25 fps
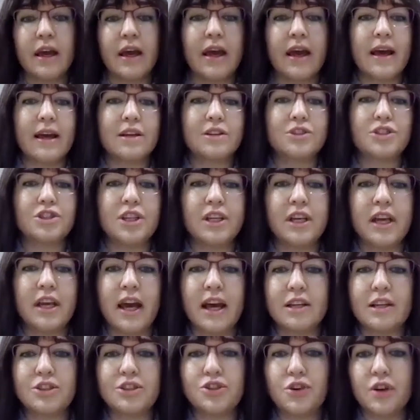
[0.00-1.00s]
as she
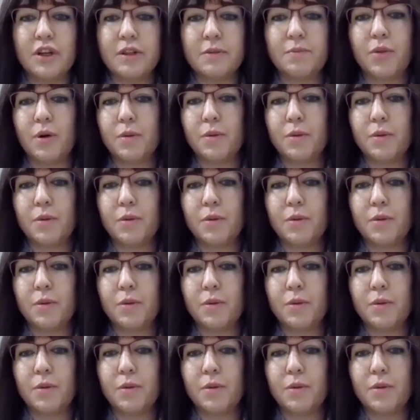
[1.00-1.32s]
had joint